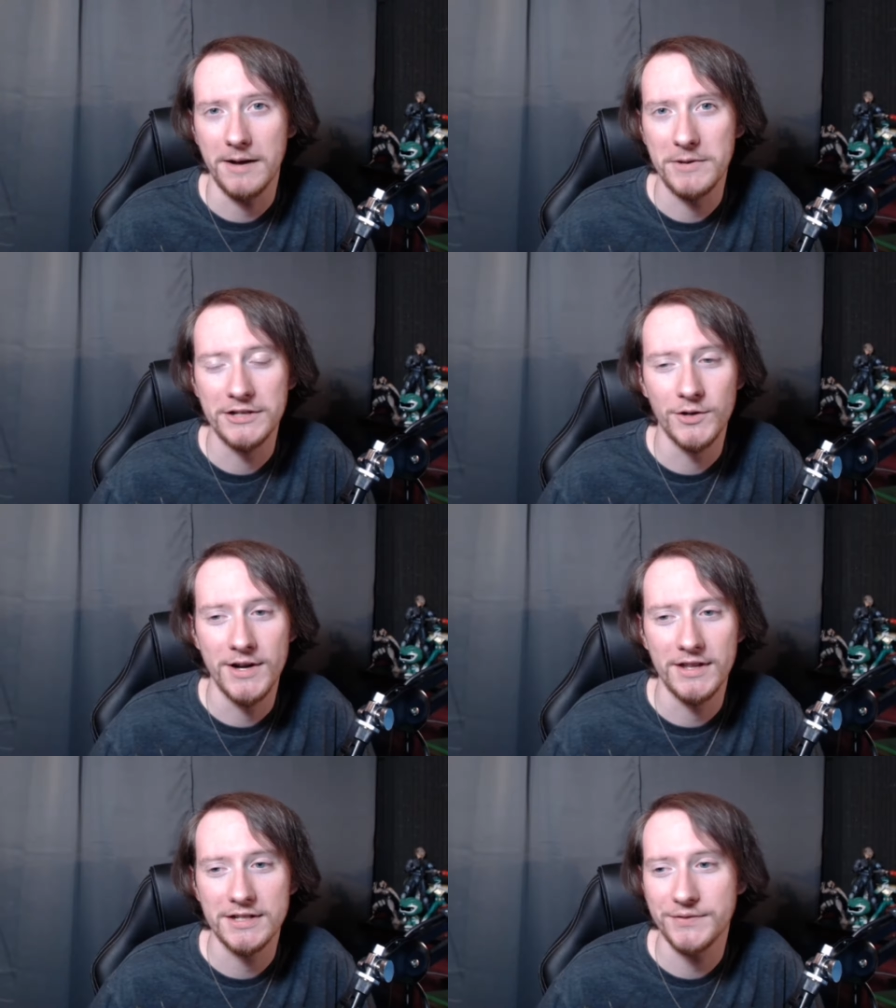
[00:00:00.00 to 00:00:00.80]
I've been
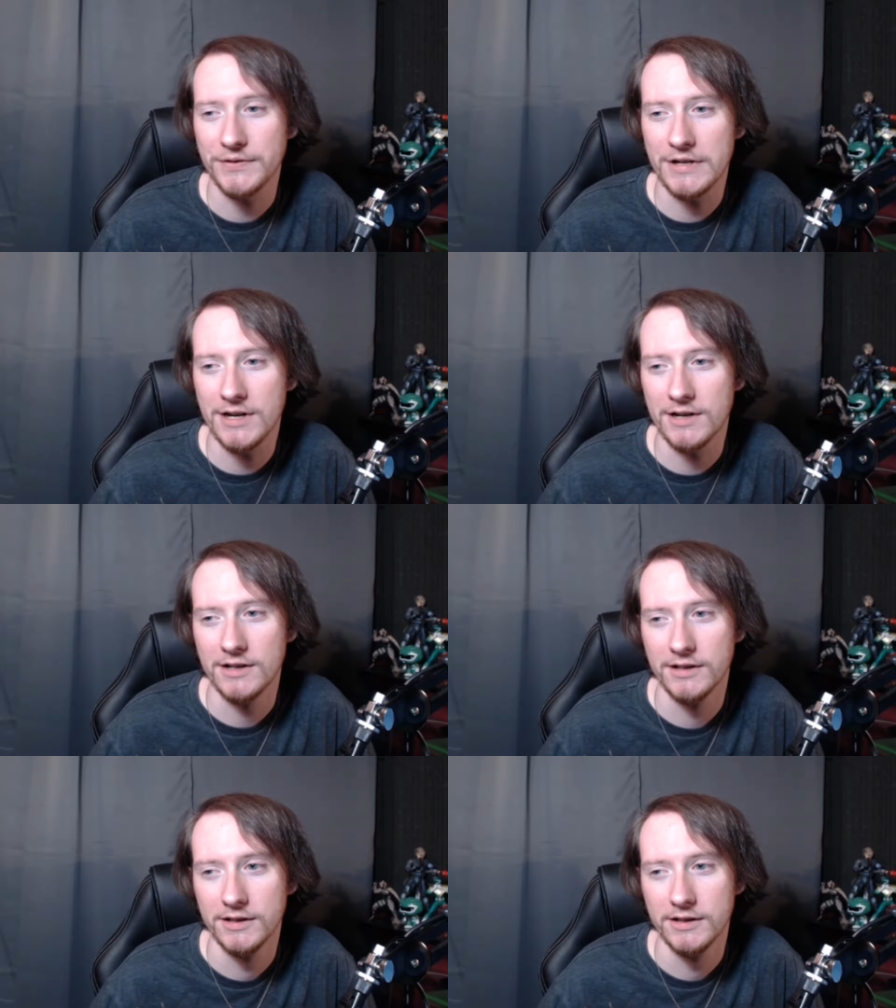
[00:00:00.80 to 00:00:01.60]
doing this for
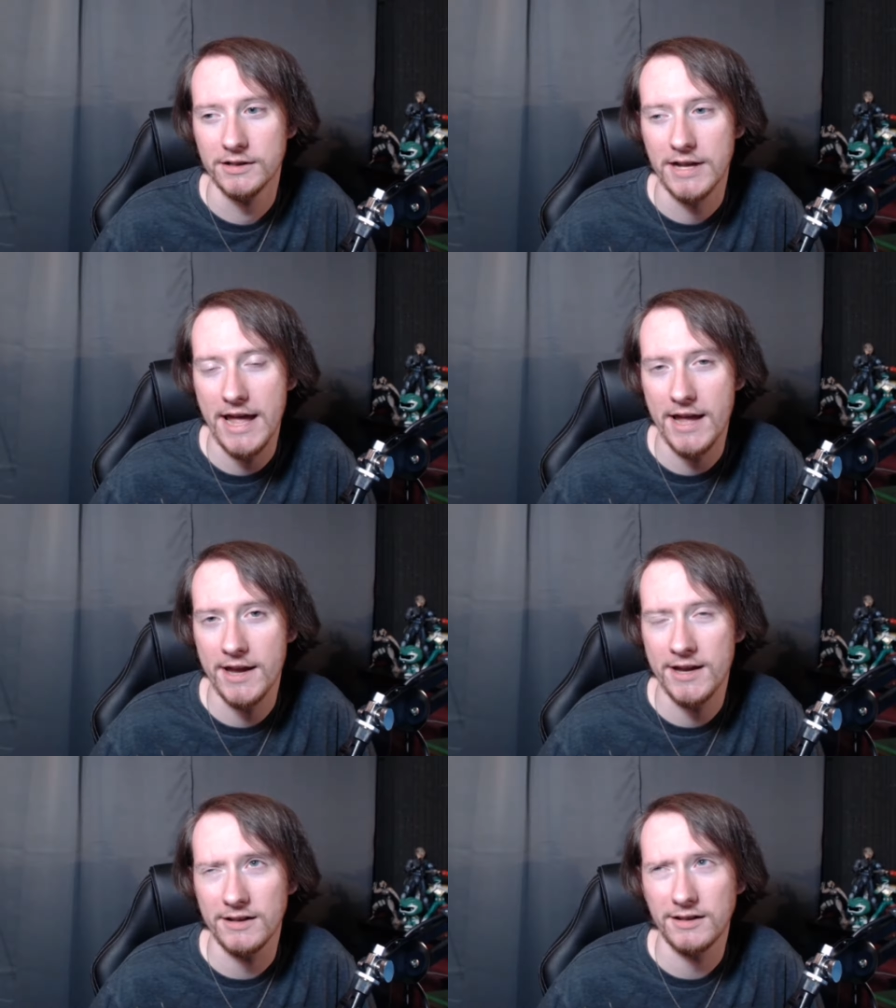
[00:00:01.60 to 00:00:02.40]

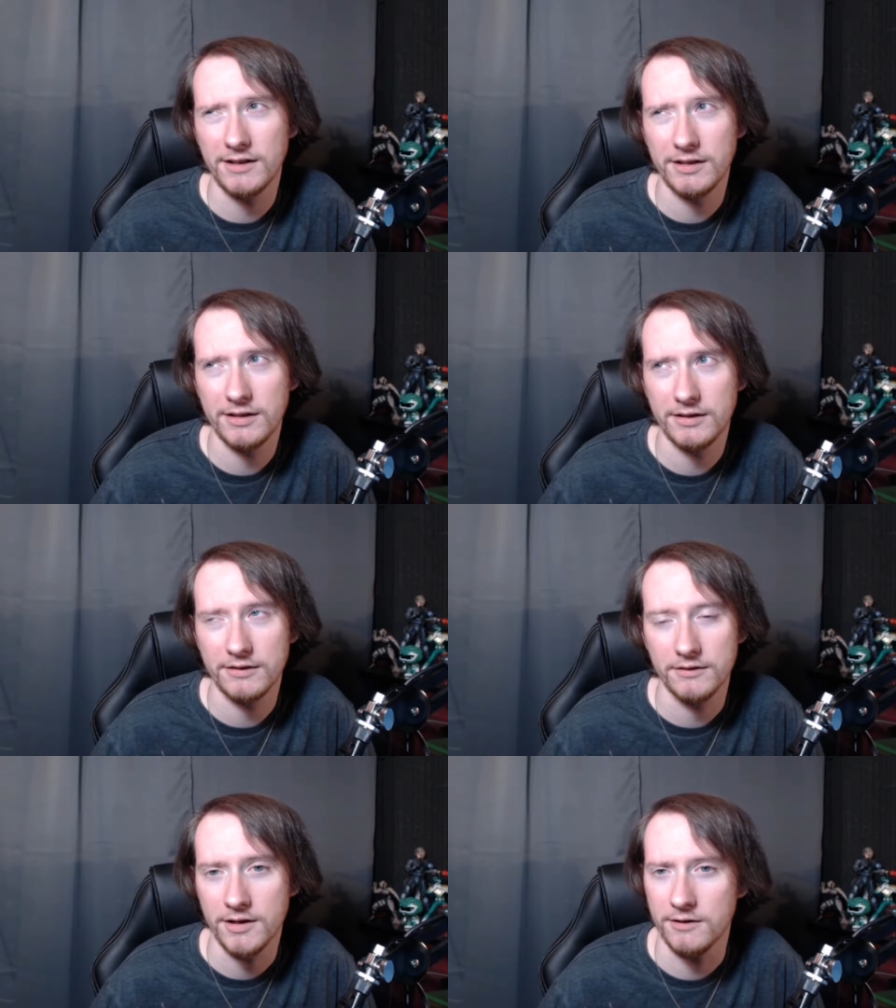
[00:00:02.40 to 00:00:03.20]
eight
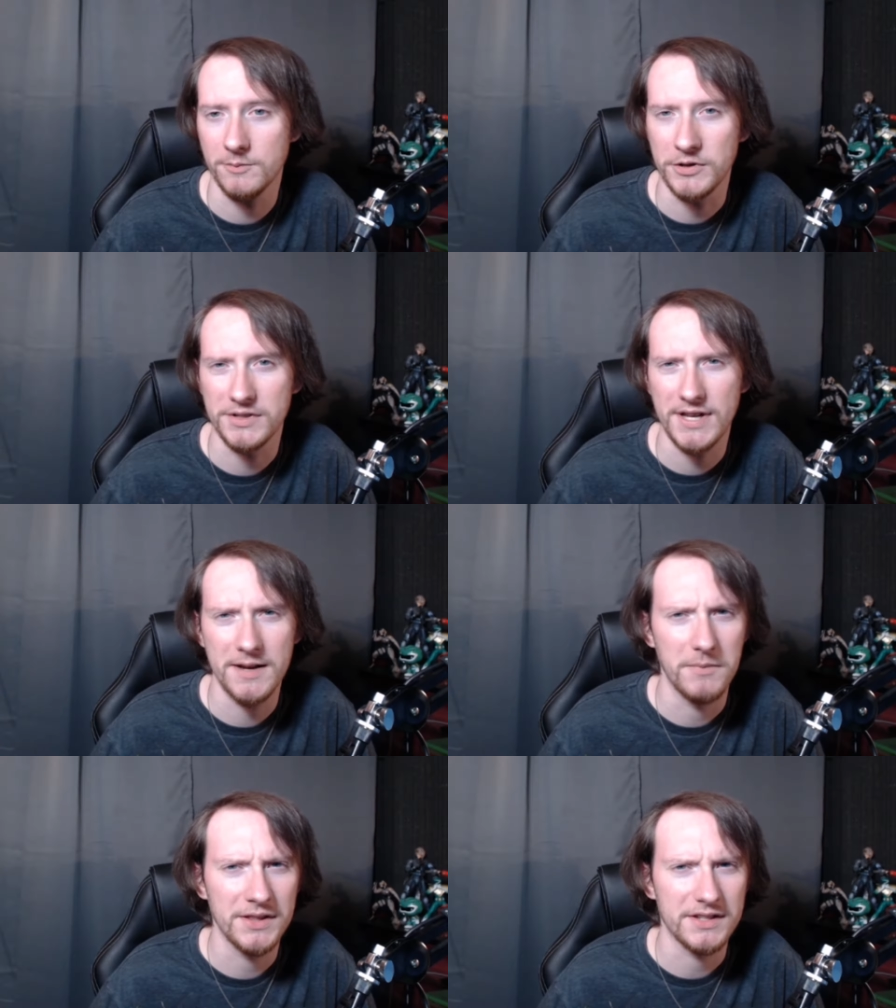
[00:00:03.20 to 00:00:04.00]
no, almost
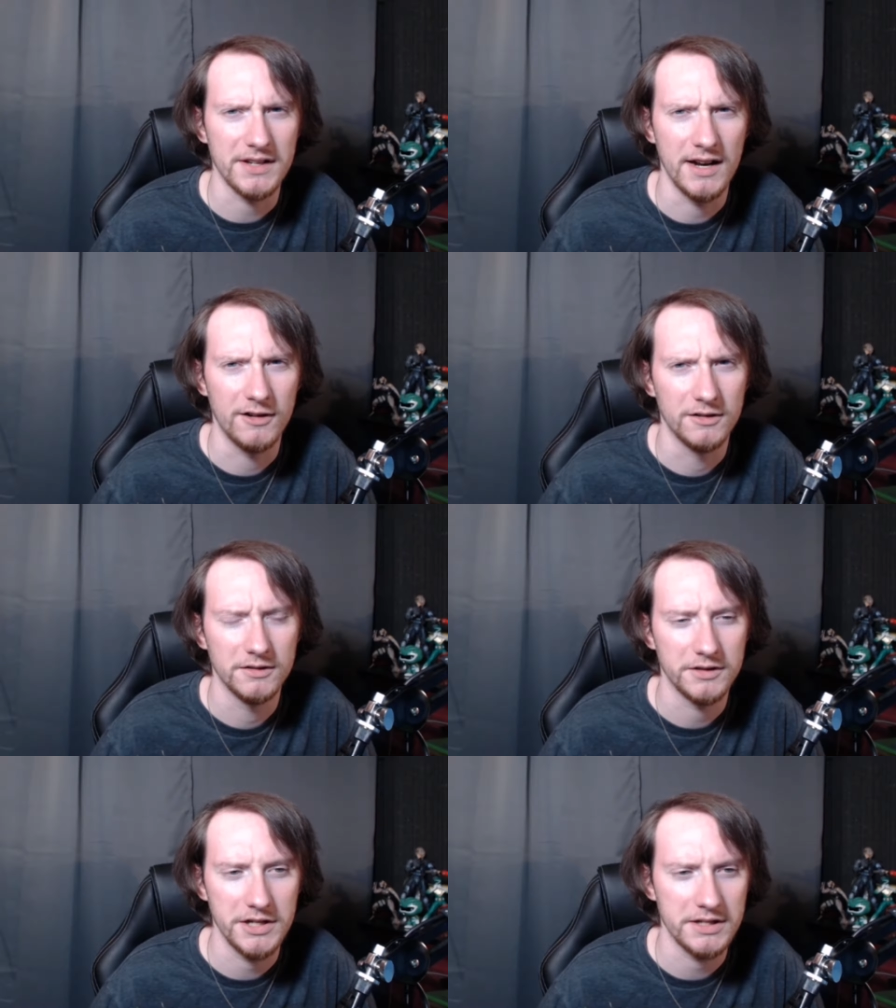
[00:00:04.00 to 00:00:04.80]
10 months now.
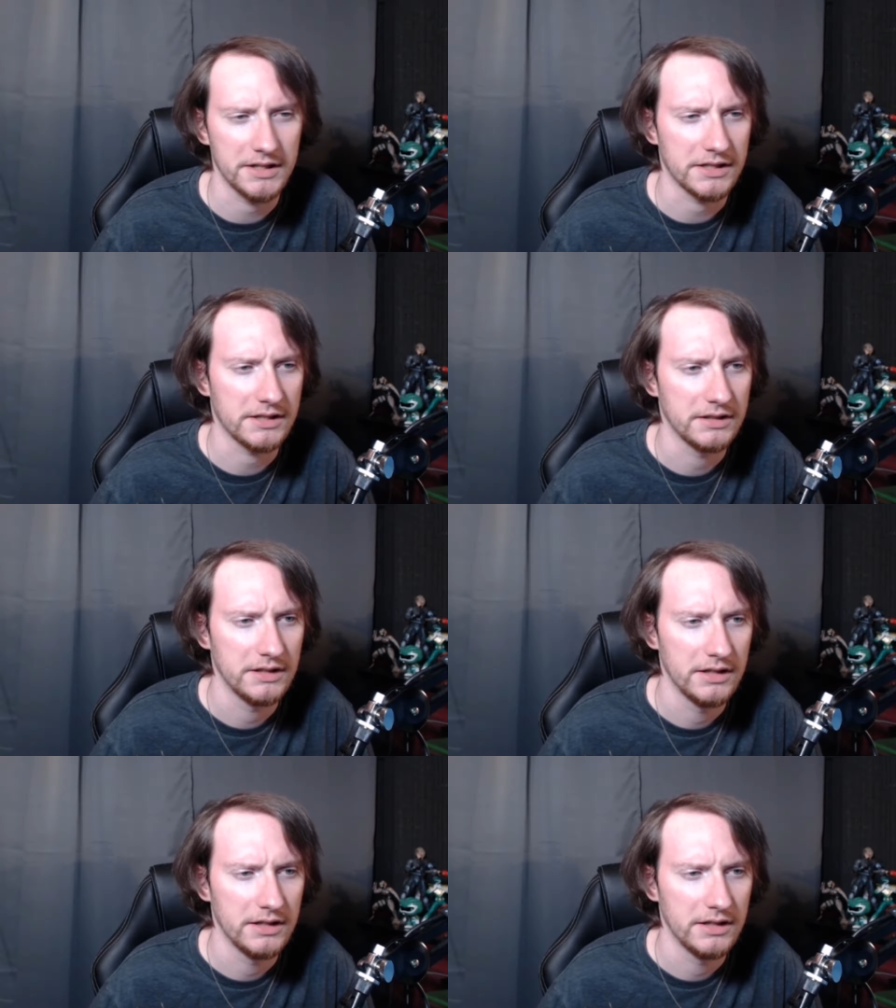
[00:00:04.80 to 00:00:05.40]
Jesus.